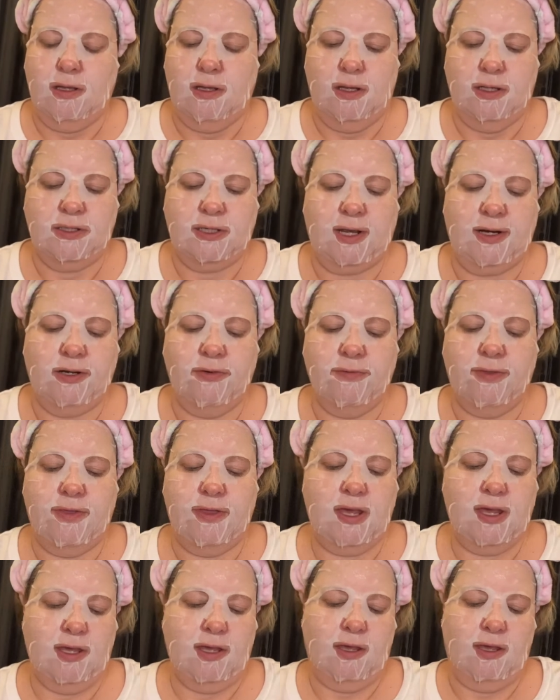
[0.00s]
So I don't
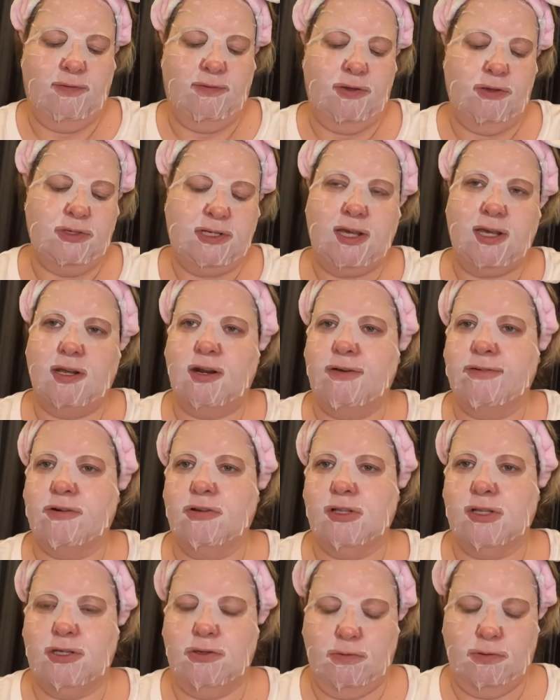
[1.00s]
think if you take it off
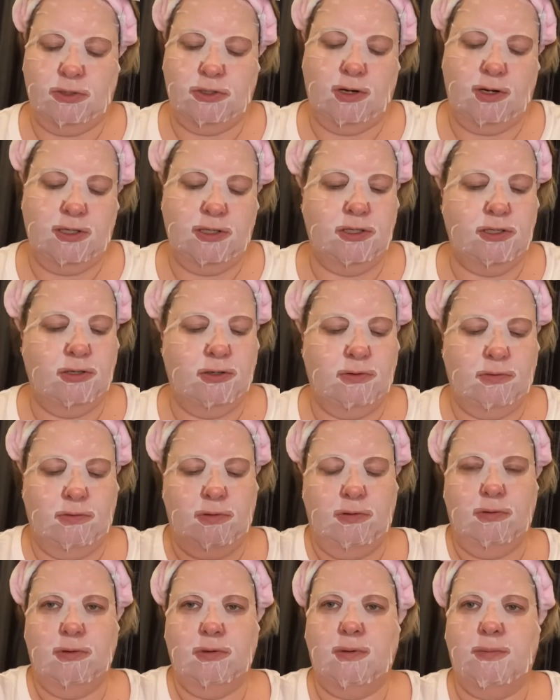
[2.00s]
early, you will turn into
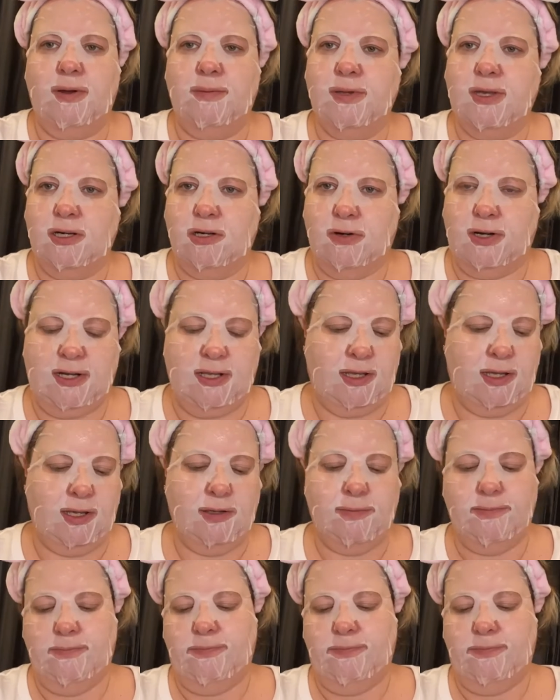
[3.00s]
a pumpkin or anything.